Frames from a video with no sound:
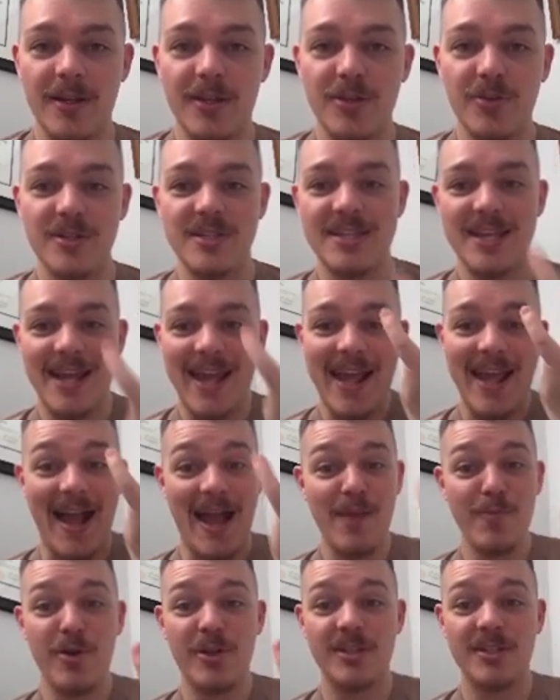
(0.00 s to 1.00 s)
you could say, hey,
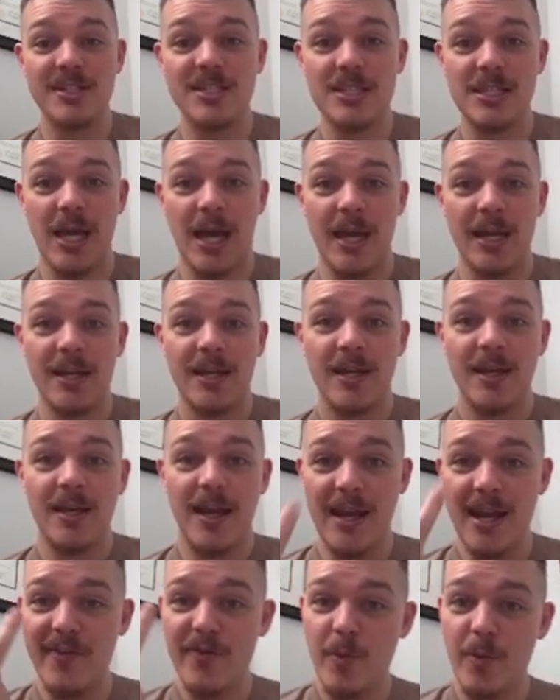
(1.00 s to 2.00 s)
I'm on this side
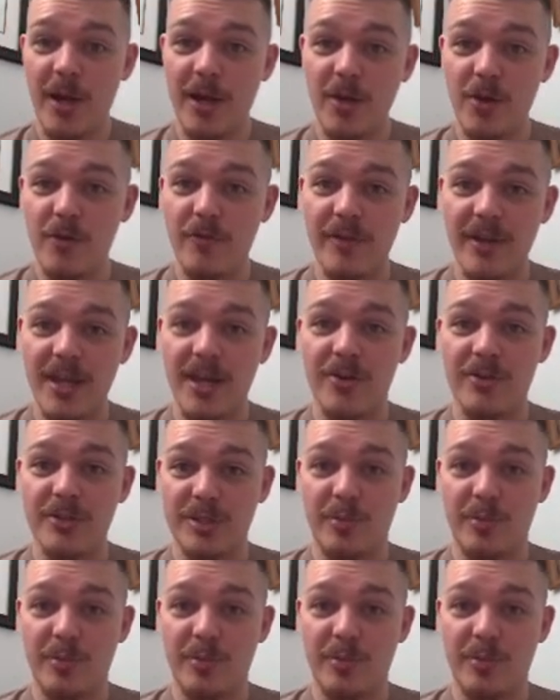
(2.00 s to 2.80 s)
and everybody over there is a